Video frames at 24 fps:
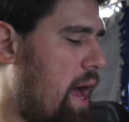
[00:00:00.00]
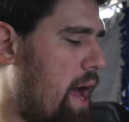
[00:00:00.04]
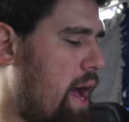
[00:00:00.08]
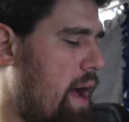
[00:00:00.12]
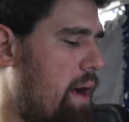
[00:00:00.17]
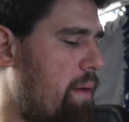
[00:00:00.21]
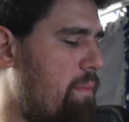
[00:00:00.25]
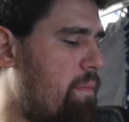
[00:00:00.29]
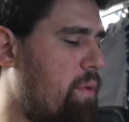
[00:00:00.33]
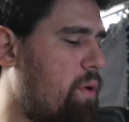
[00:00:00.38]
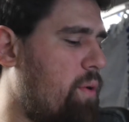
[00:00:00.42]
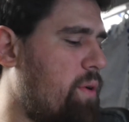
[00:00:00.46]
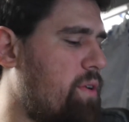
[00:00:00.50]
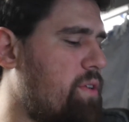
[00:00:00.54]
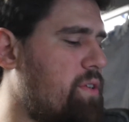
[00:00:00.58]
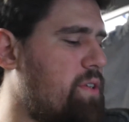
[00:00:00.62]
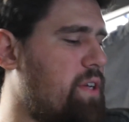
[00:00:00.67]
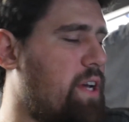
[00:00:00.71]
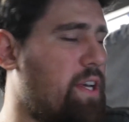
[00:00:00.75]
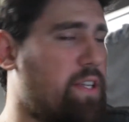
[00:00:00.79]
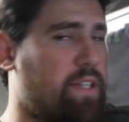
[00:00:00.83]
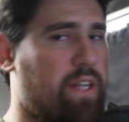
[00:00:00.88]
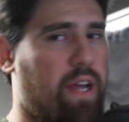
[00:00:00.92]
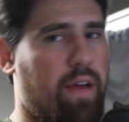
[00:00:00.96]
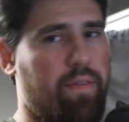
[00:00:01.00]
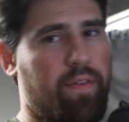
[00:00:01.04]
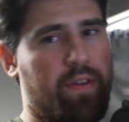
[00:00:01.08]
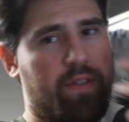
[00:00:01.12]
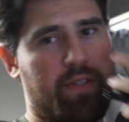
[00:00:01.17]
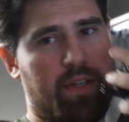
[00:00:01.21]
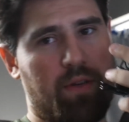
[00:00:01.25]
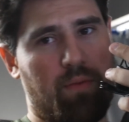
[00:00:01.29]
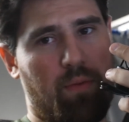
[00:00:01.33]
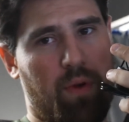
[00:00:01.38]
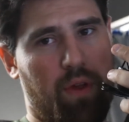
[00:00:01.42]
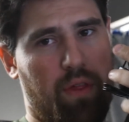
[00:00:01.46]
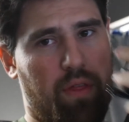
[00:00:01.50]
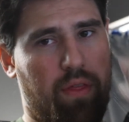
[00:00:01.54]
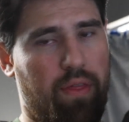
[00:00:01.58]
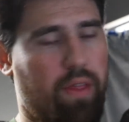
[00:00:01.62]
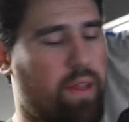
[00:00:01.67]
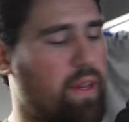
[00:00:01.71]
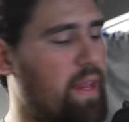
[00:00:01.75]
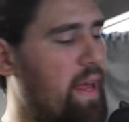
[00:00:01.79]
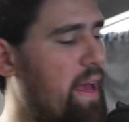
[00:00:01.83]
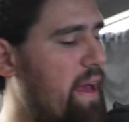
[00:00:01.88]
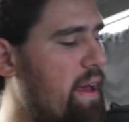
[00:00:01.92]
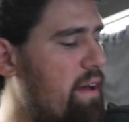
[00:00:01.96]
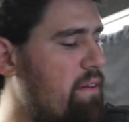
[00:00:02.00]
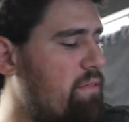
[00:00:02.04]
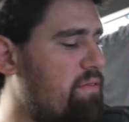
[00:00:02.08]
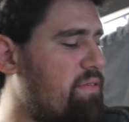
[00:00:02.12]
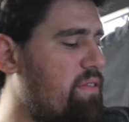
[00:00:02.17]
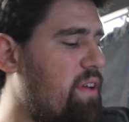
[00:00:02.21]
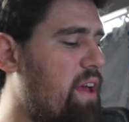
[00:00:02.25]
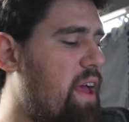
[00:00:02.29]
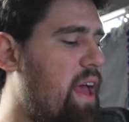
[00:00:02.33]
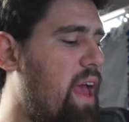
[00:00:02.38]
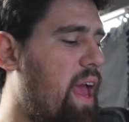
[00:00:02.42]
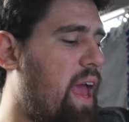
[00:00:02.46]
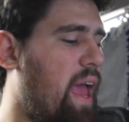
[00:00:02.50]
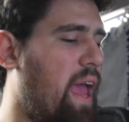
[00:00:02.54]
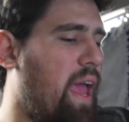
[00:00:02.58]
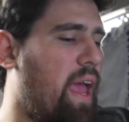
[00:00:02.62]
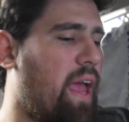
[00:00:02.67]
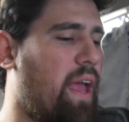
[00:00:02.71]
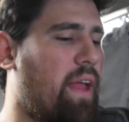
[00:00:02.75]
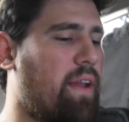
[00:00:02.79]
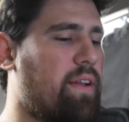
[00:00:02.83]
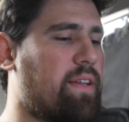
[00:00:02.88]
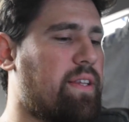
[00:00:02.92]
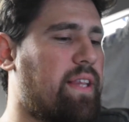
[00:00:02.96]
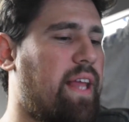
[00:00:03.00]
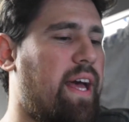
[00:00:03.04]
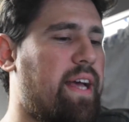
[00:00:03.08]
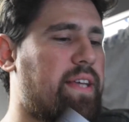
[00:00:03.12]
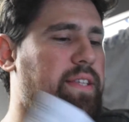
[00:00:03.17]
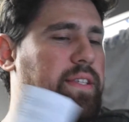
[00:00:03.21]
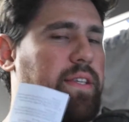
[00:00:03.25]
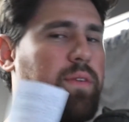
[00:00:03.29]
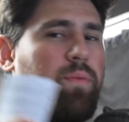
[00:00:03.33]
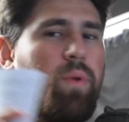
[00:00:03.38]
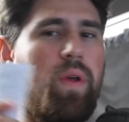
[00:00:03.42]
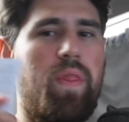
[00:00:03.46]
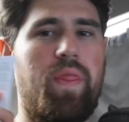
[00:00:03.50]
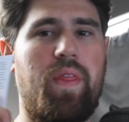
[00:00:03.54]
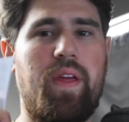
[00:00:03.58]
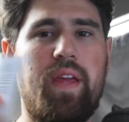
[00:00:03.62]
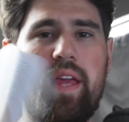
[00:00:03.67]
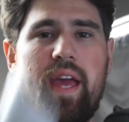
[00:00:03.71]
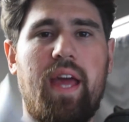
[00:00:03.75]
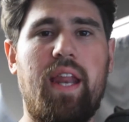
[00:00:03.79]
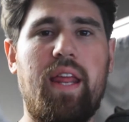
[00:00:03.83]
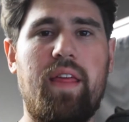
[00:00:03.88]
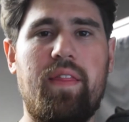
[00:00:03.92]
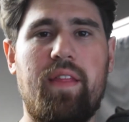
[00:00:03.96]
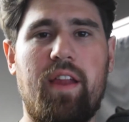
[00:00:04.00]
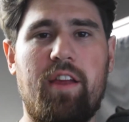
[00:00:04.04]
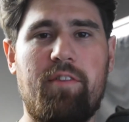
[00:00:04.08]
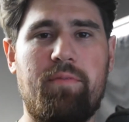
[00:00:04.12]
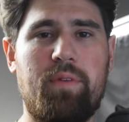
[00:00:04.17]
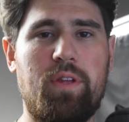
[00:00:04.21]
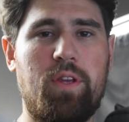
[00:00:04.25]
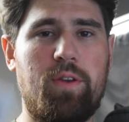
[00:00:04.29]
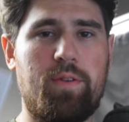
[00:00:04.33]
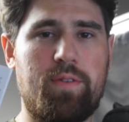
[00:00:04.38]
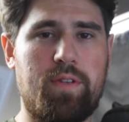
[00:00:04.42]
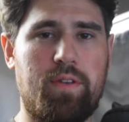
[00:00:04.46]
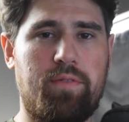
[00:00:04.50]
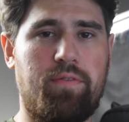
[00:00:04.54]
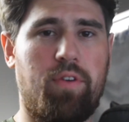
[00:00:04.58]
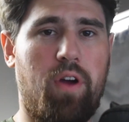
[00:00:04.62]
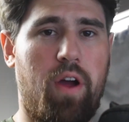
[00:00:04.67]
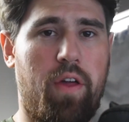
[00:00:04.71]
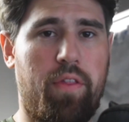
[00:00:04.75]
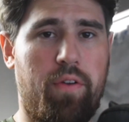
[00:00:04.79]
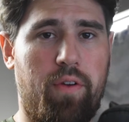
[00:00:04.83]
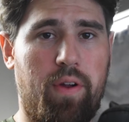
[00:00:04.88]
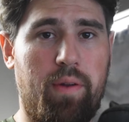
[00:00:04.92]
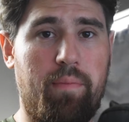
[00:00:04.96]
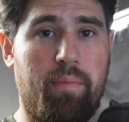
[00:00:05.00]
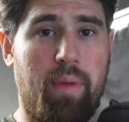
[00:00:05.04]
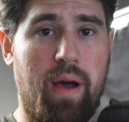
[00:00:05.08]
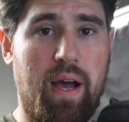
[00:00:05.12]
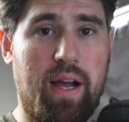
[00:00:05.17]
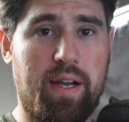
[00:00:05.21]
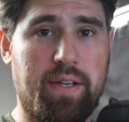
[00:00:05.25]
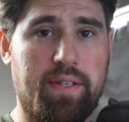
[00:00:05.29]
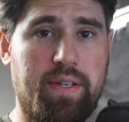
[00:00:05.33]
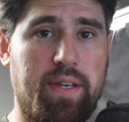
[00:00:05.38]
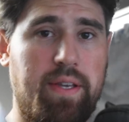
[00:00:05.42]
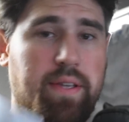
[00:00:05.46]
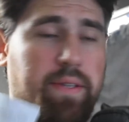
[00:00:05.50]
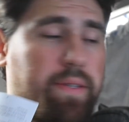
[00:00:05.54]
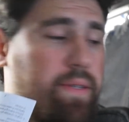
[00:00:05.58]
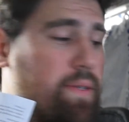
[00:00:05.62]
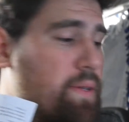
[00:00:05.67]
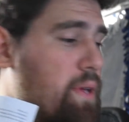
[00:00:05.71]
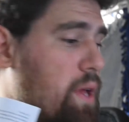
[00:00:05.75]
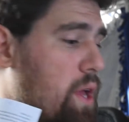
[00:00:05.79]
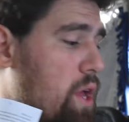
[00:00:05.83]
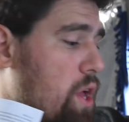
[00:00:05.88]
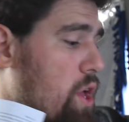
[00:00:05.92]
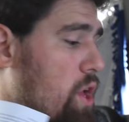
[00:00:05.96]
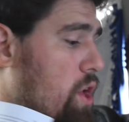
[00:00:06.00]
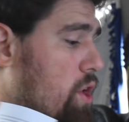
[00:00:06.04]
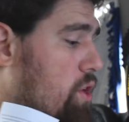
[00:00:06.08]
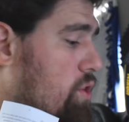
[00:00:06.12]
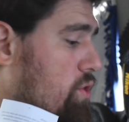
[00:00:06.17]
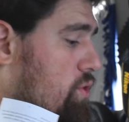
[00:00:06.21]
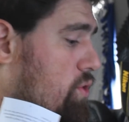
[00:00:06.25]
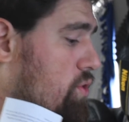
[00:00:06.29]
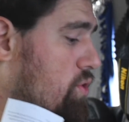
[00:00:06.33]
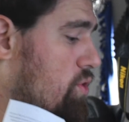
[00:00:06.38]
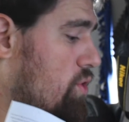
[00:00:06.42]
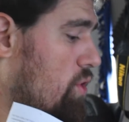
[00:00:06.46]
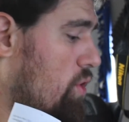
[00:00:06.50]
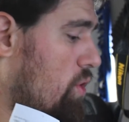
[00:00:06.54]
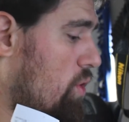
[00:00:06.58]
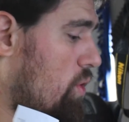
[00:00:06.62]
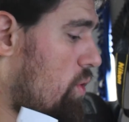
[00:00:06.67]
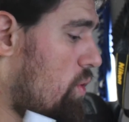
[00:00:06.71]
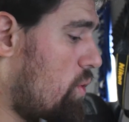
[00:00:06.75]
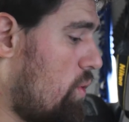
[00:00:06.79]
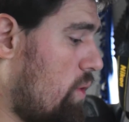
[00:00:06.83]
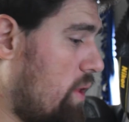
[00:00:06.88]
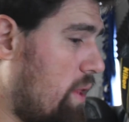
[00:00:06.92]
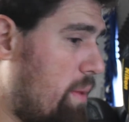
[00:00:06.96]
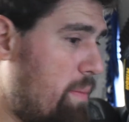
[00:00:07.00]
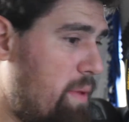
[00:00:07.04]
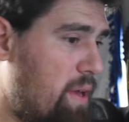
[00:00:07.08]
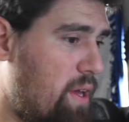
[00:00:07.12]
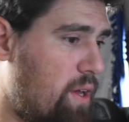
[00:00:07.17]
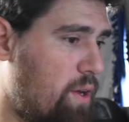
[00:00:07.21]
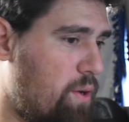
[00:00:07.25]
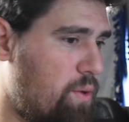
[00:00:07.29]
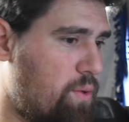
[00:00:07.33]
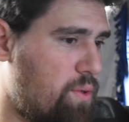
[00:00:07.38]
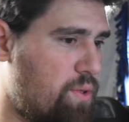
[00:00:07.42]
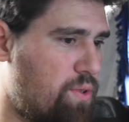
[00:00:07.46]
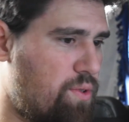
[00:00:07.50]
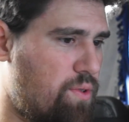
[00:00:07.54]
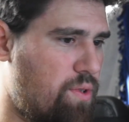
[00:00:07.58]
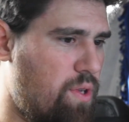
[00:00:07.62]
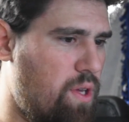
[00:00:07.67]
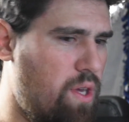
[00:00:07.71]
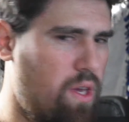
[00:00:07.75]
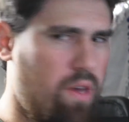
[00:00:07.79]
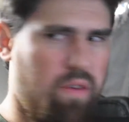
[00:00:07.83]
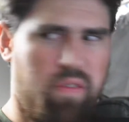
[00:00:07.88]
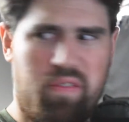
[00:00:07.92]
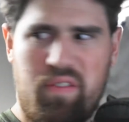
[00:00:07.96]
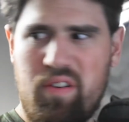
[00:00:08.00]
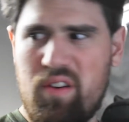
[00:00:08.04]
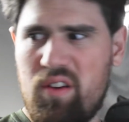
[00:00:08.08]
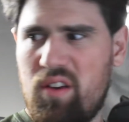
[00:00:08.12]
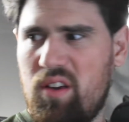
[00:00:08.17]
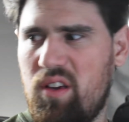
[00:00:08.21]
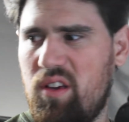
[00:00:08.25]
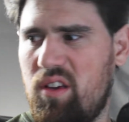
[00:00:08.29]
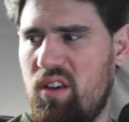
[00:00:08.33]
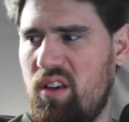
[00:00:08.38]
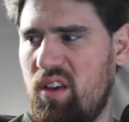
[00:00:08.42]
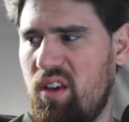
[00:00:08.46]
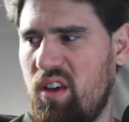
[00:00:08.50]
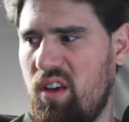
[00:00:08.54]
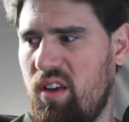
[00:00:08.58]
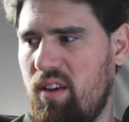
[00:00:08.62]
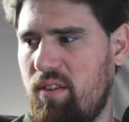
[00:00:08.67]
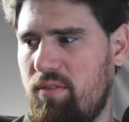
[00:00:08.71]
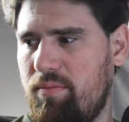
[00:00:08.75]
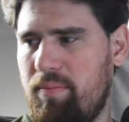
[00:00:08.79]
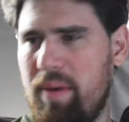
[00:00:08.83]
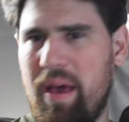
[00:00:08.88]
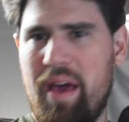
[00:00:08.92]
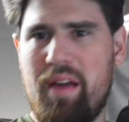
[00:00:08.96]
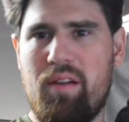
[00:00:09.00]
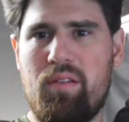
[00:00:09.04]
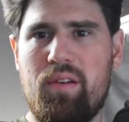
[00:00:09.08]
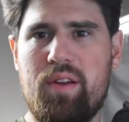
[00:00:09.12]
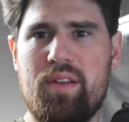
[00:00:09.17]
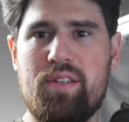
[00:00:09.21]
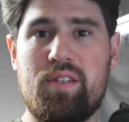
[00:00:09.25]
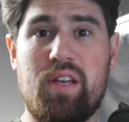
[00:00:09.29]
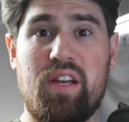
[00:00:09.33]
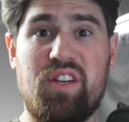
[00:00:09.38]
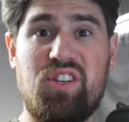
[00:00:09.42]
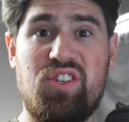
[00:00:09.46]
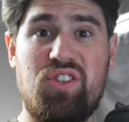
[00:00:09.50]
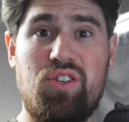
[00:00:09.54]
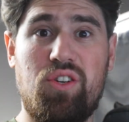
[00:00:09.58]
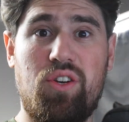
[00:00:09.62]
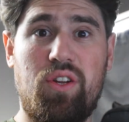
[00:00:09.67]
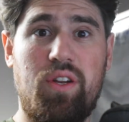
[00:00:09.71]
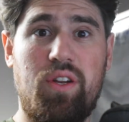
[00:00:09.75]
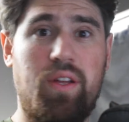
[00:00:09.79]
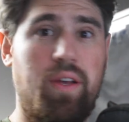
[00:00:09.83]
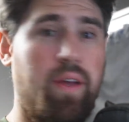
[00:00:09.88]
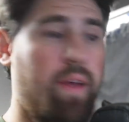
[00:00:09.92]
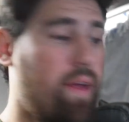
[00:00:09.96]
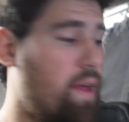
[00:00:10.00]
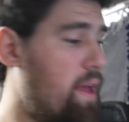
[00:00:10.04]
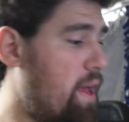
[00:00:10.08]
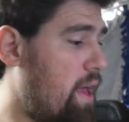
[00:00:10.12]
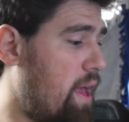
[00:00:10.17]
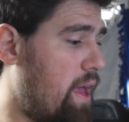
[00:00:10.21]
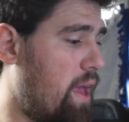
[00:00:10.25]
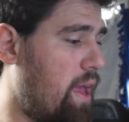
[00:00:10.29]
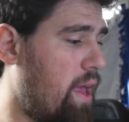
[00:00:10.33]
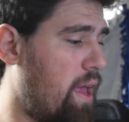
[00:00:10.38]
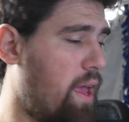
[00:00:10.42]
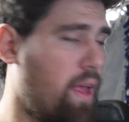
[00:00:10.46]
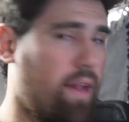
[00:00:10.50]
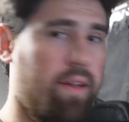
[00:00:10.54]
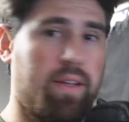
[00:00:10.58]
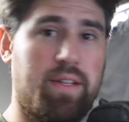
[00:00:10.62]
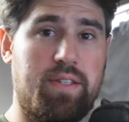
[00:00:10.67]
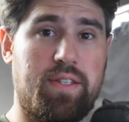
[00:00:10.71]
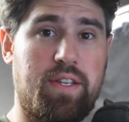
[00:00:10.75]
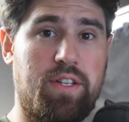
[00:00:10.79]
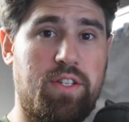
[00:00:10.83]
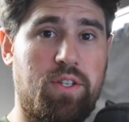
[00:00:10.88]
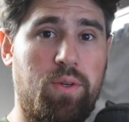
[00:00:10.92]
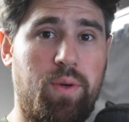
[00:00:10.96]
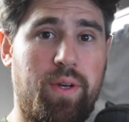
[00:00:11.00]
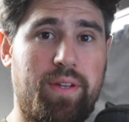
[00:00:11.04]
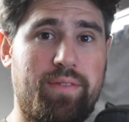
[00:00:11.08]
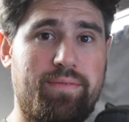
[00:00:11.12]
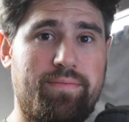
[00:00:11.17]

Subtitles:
I'm going to test obviously with the lav, and lastly with the Yeti that I've been using for other unboxings. So let me go see if I have batteries. I should, and let's get to it.